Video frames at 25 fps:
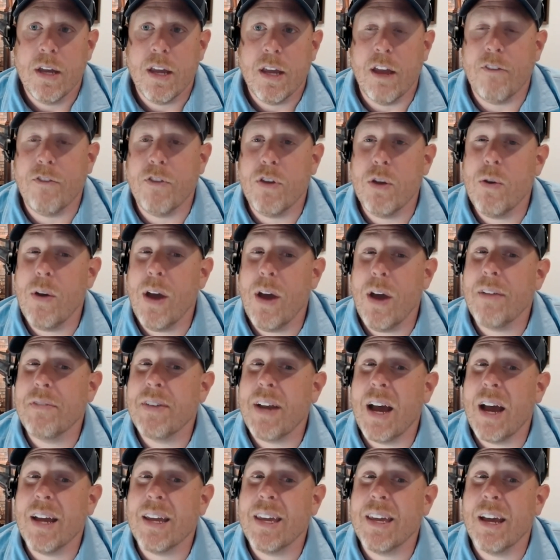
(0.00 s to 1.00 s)
If you have
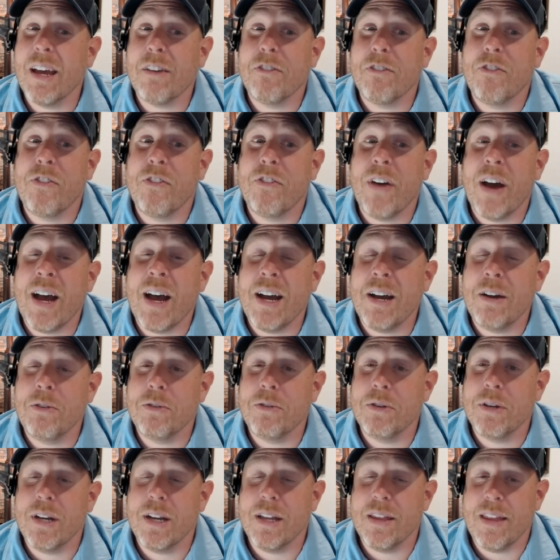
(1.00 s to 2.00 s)
not yet
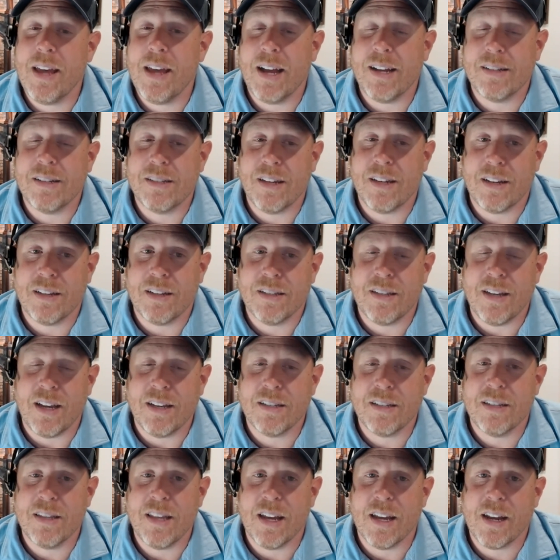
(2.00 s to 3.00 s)
found that
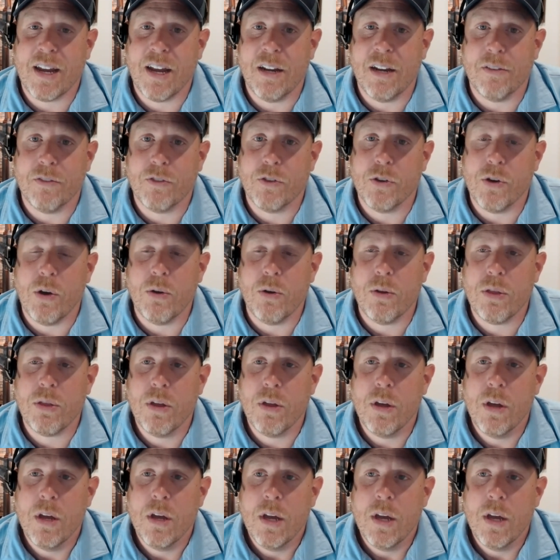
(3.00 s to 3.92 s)
success and that kind of growth,